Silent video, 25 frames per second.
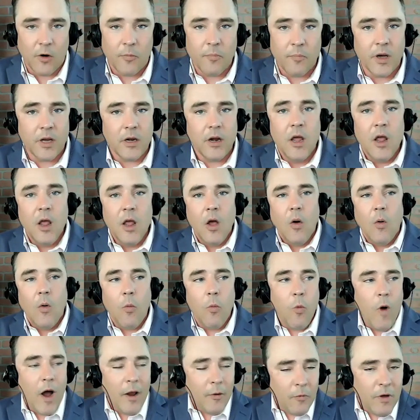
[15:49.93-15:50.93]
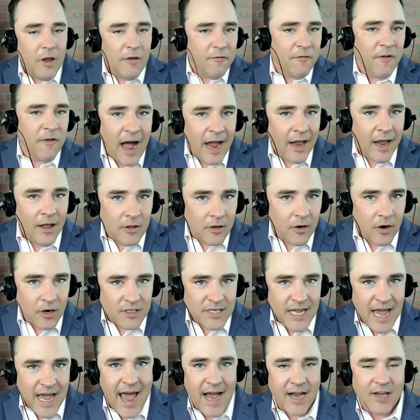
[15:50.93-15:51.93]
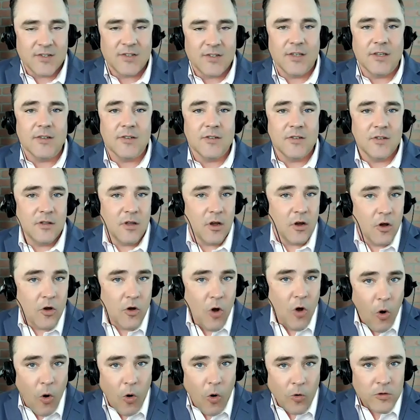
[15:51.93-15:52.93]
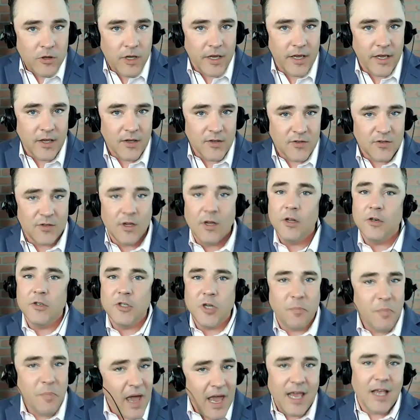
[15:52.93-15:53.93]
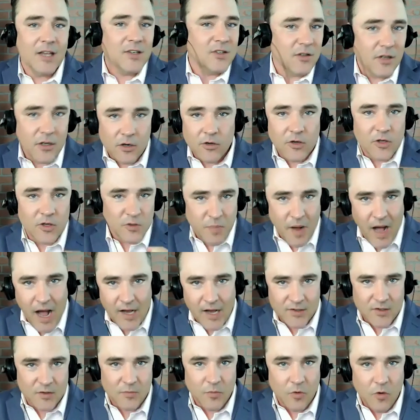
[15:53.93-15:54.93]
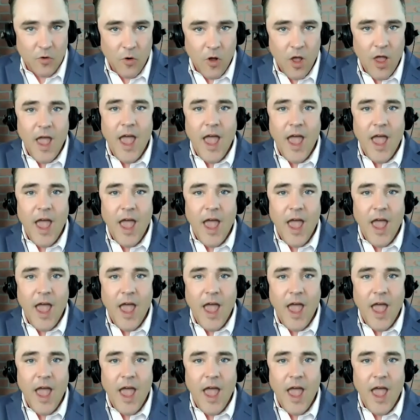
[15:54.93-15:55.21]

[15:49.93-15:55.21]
But when we file our taxes, the goal is to pay as little as possible.